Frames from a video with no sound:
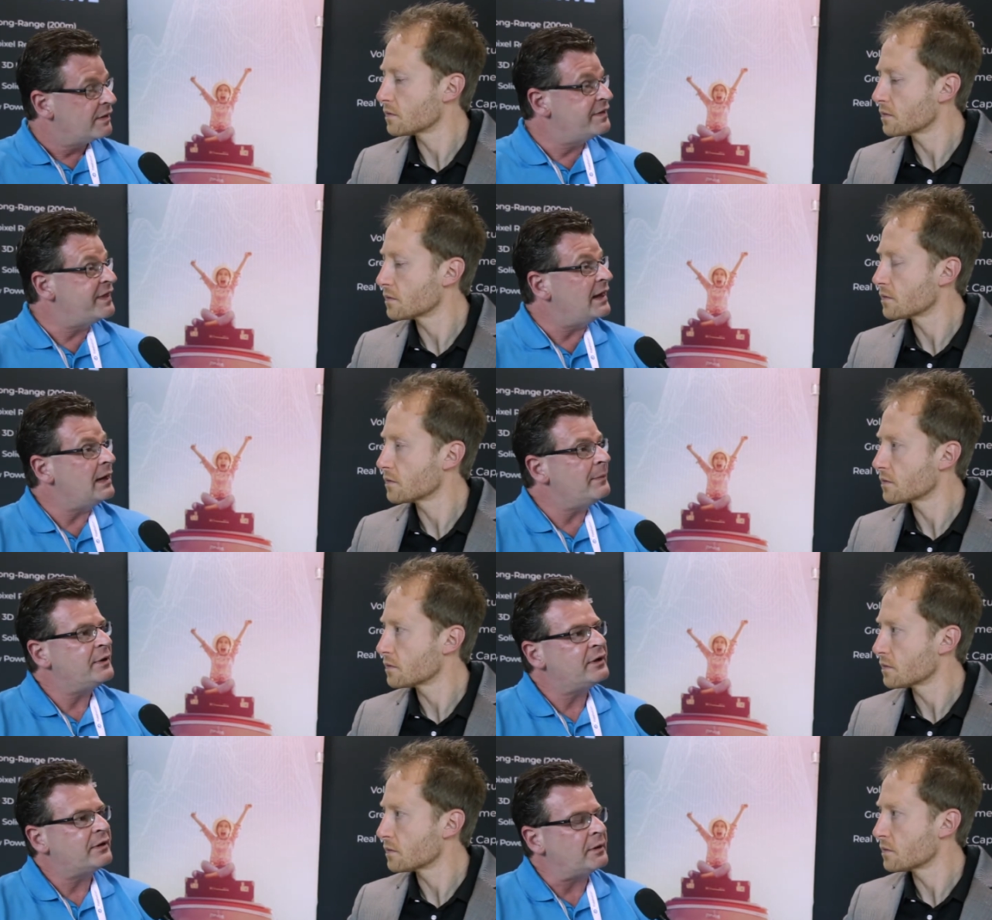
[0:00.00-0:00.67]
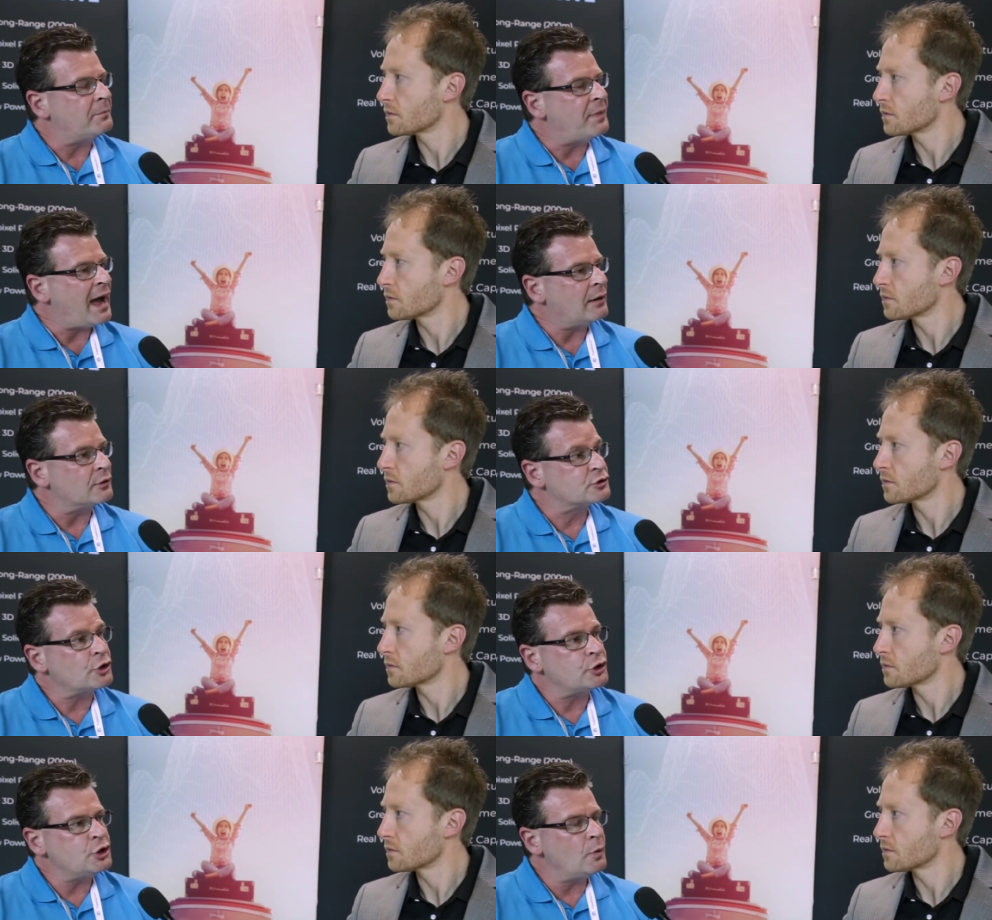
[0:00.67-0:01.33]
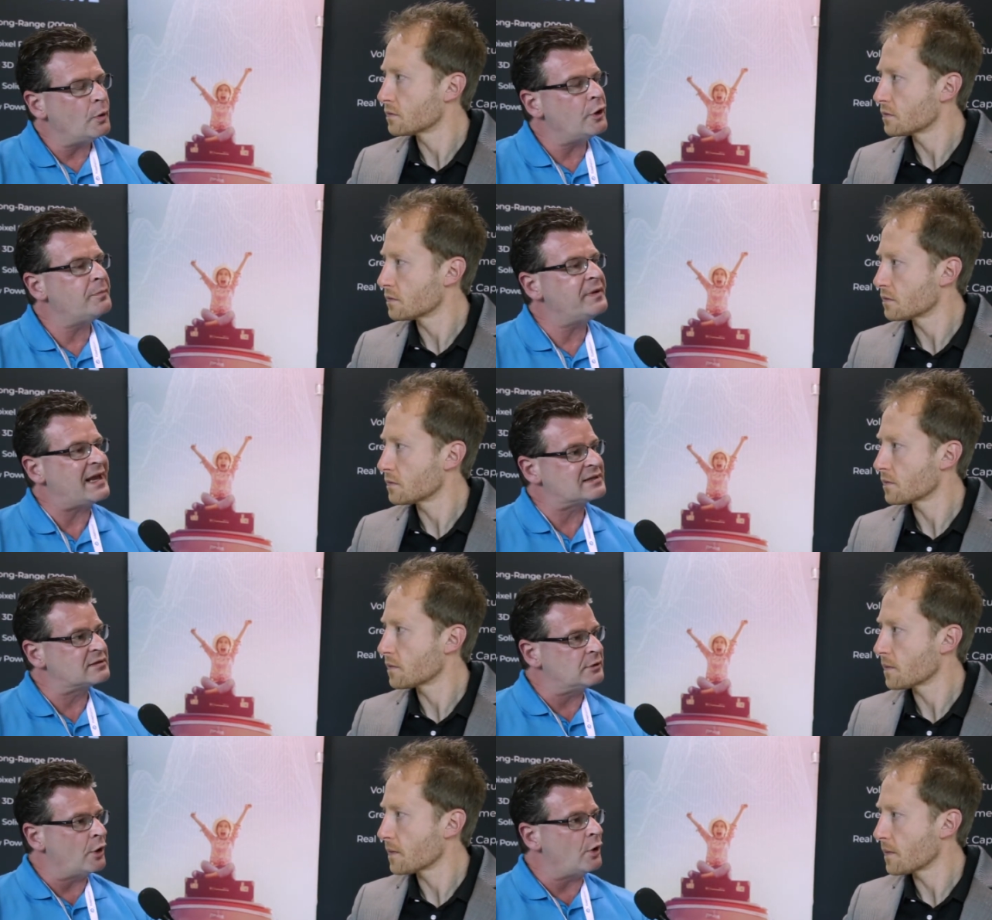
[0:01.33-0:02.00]
Speaker 1: they're limited in power. So you want to be
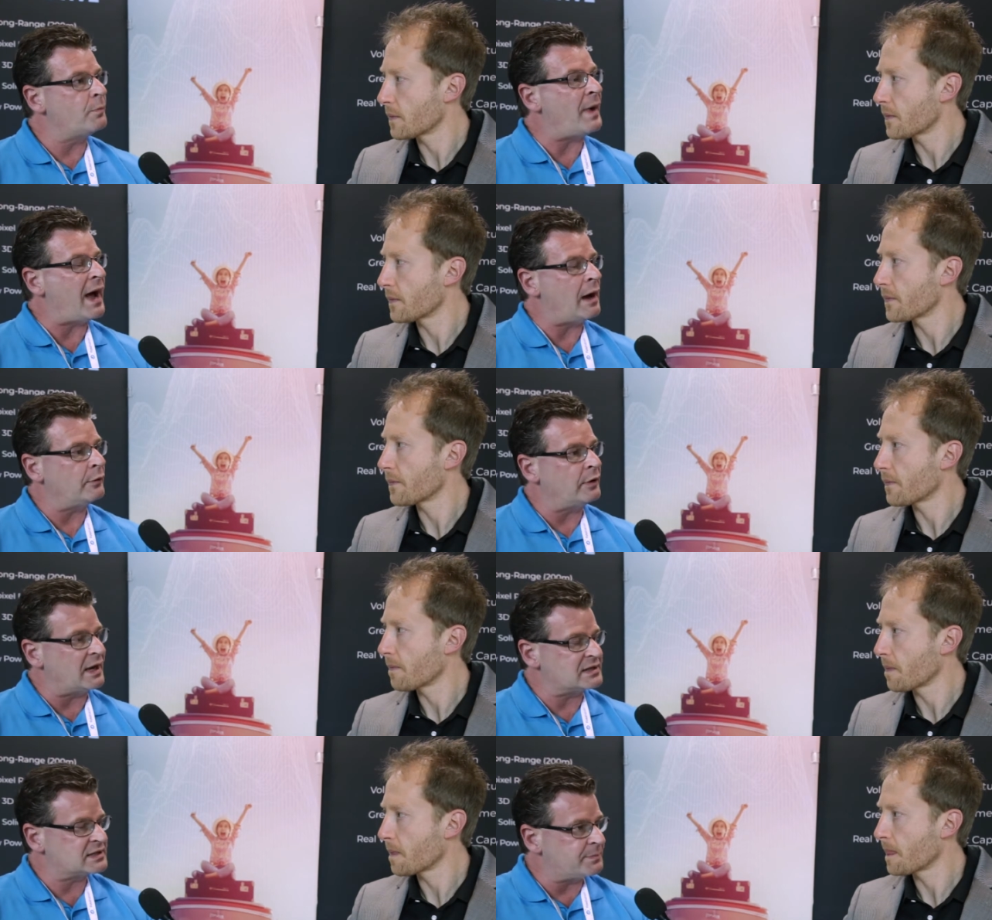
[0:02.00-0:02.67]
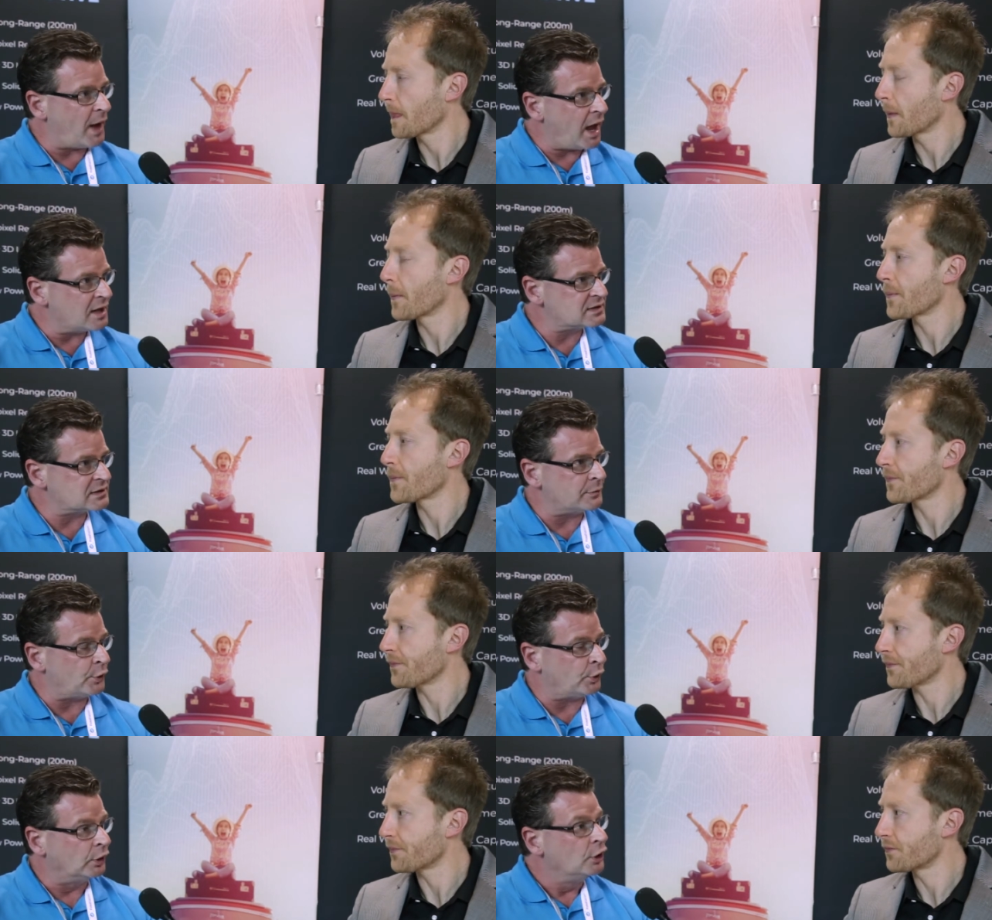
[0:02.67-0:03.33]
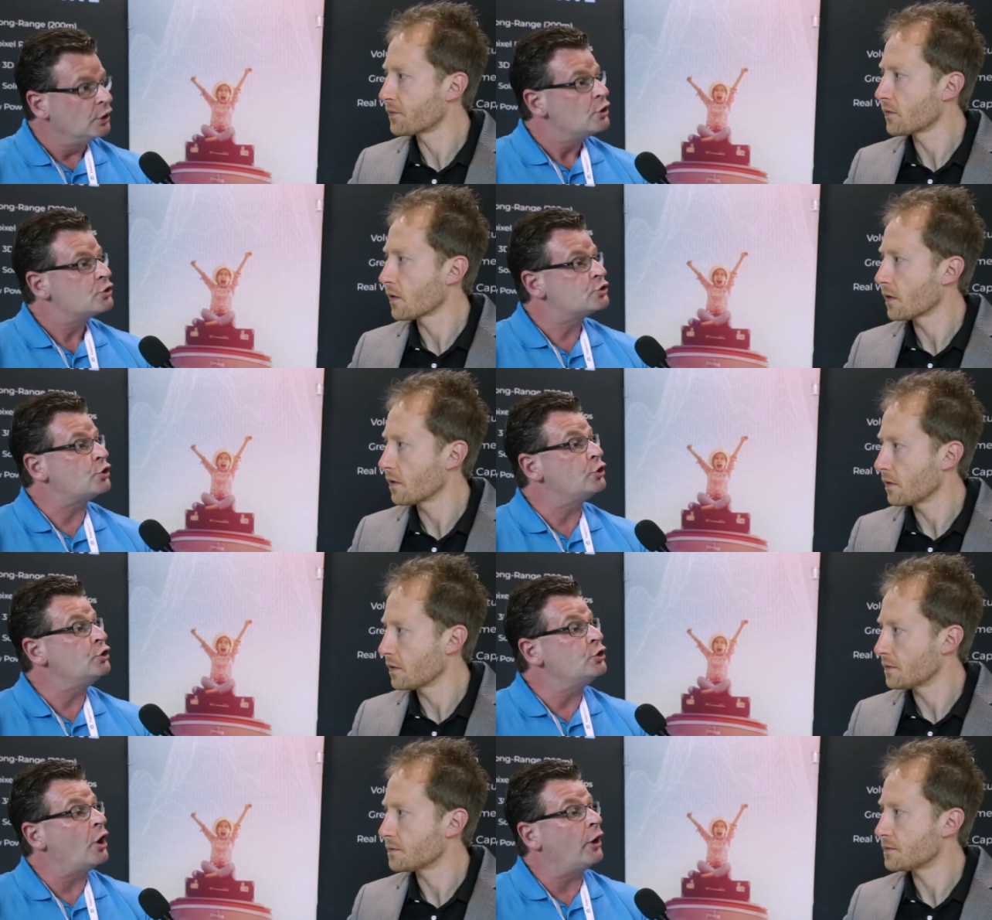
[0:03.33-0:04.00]
as low power as possible,
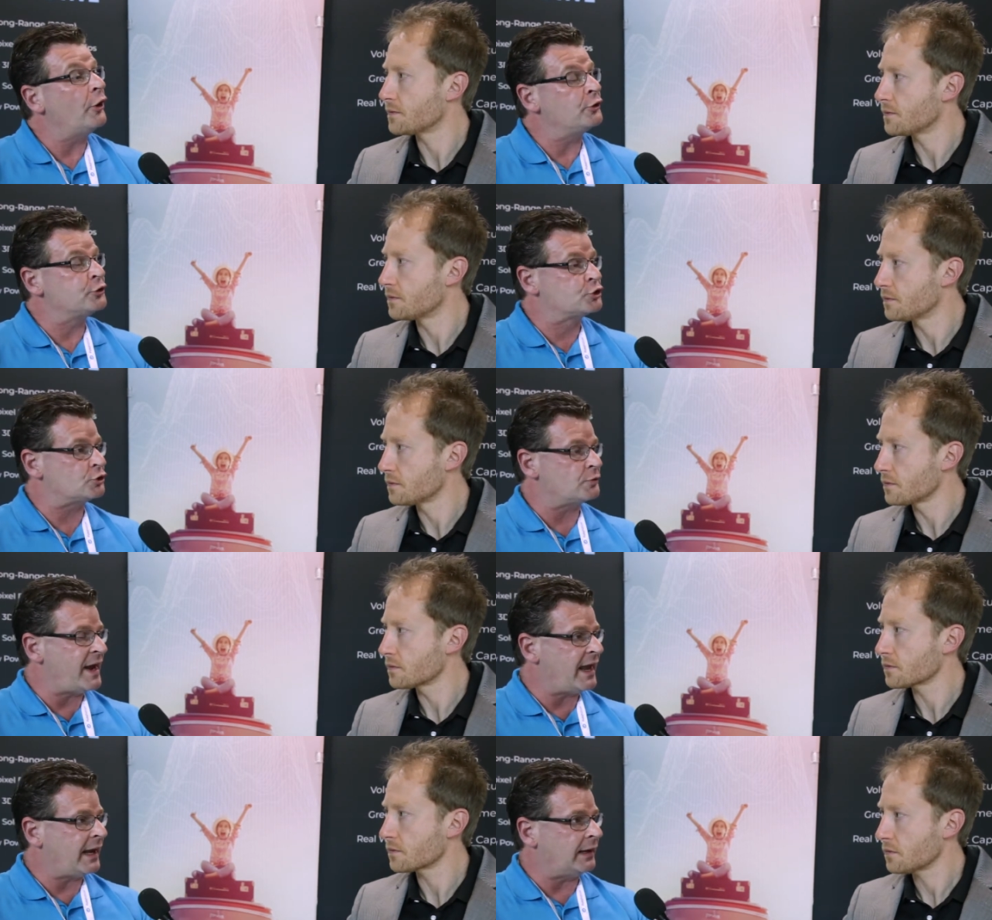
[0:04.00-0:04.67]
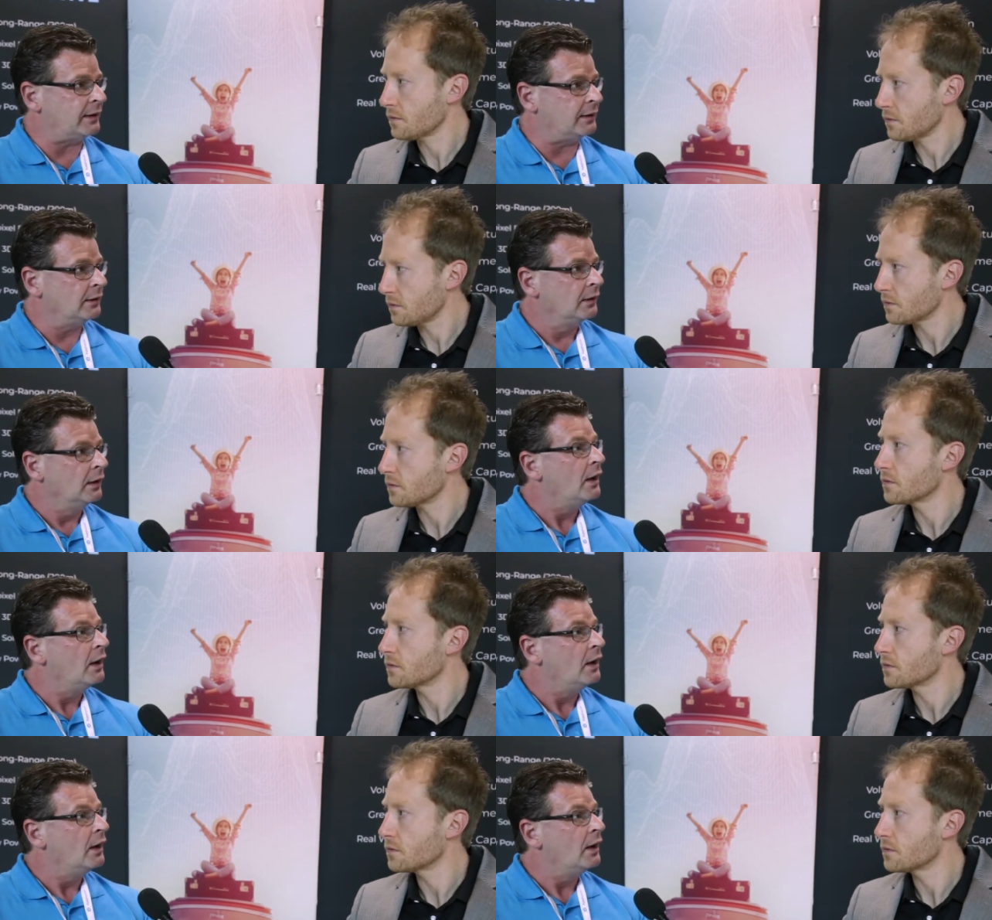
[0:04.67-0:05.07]
so you're not a drain